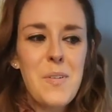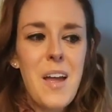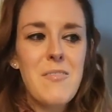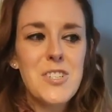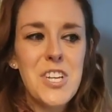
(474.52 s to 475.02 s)

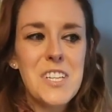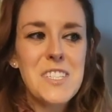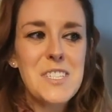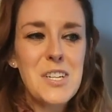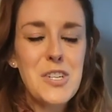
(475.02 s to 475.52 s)
have a
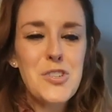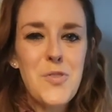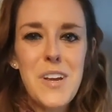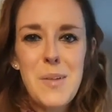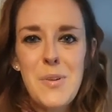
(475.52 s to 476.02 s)
chance to
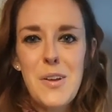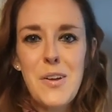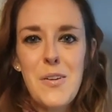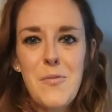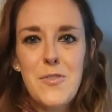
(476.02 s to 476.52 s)
enjoy it,
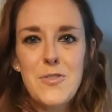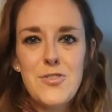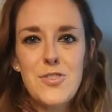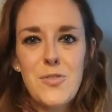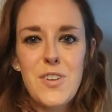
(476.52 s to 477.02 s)
but
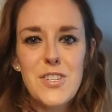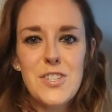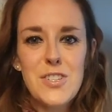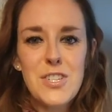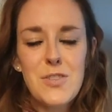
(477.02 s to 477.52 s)
future
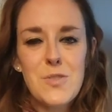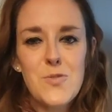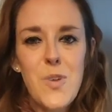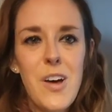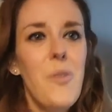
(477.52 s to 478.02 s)
generations too
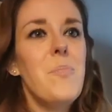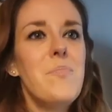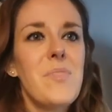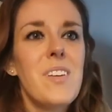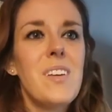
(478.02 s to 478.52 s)
as well.
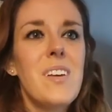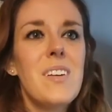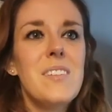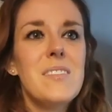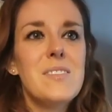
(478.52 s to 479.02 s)

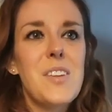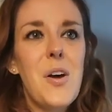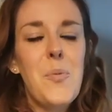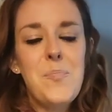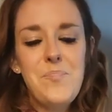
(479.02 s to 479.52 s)

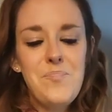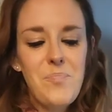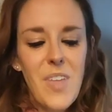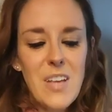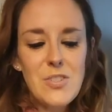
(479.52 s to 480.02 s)
So
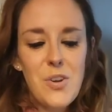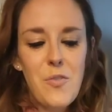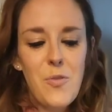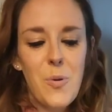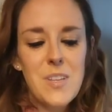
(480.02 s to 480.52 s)
as you go
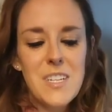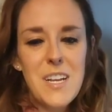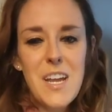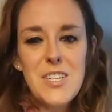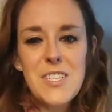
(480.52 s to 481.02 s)
forth
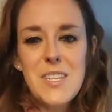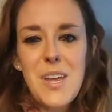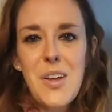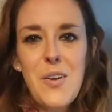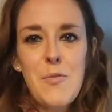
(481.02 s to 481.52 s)
today, just
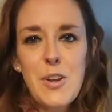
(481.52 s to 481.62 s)
think of,